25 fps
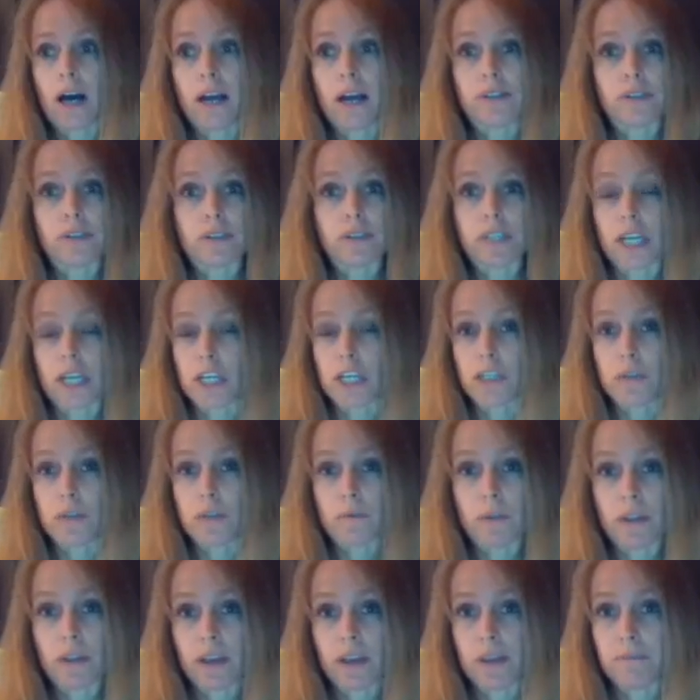
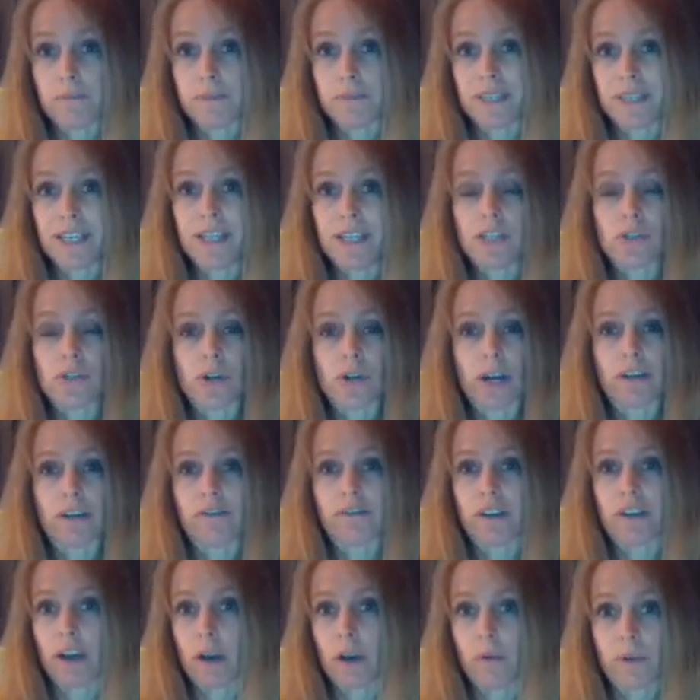consultation with an MD to try
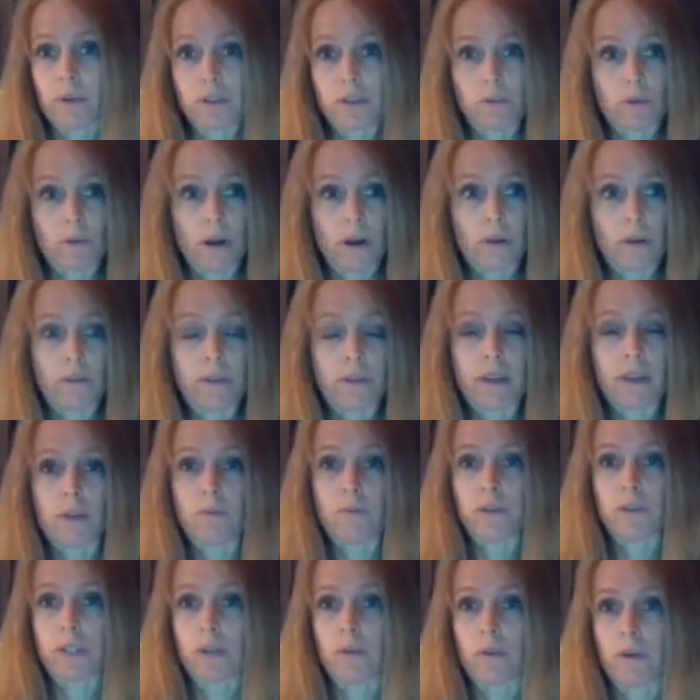to figure out what's wrong with
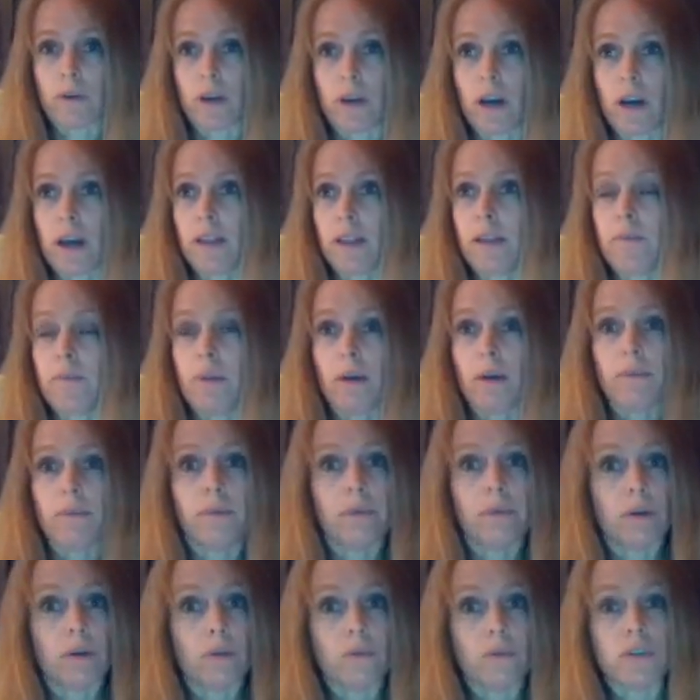them, what's going on. They
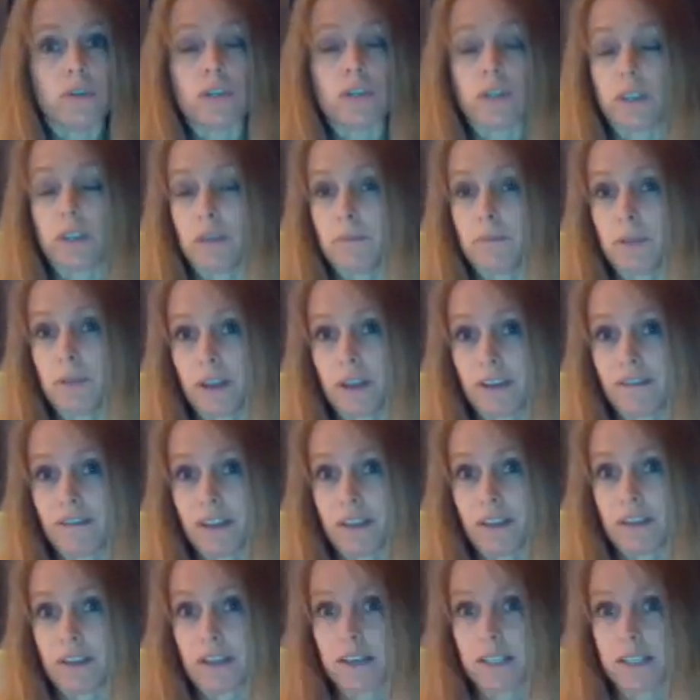probably originally believed
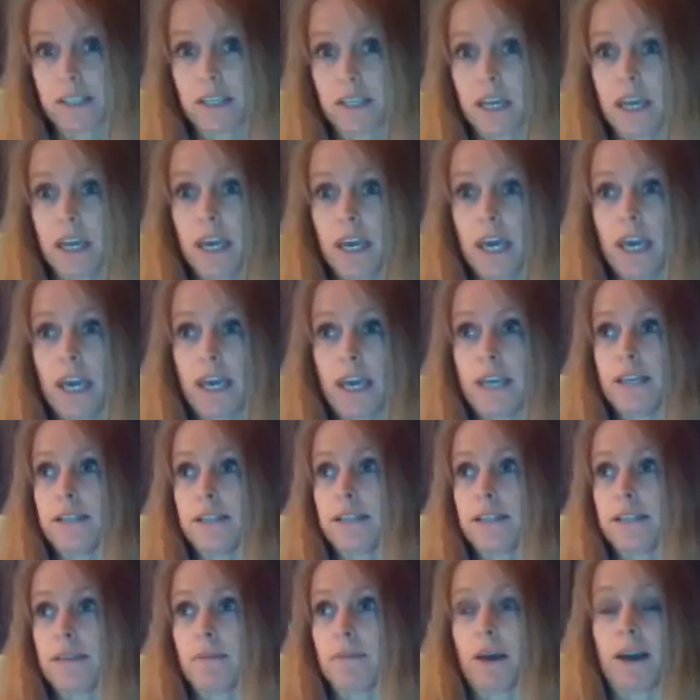that this
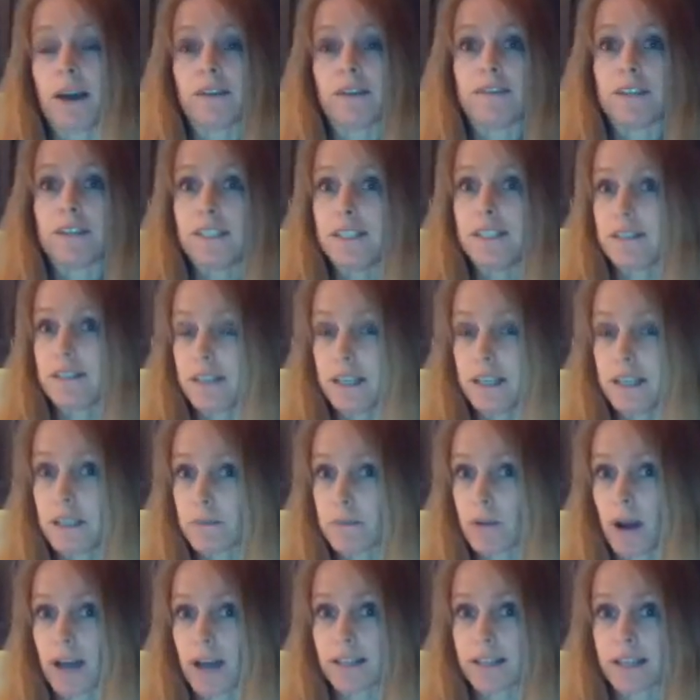is some kind of a
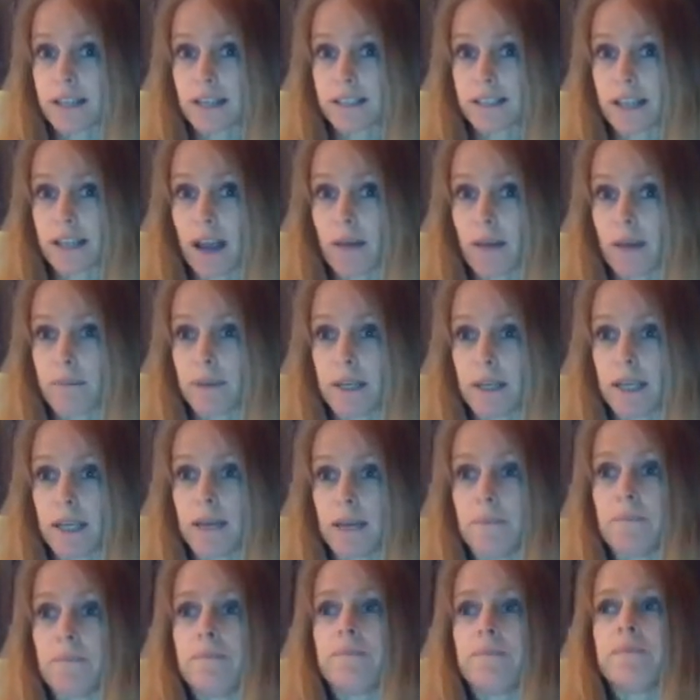disease process
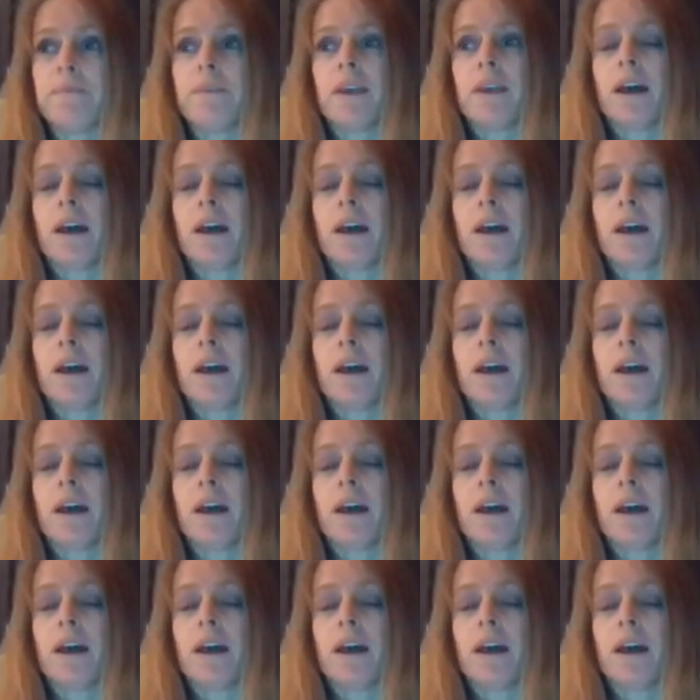happening.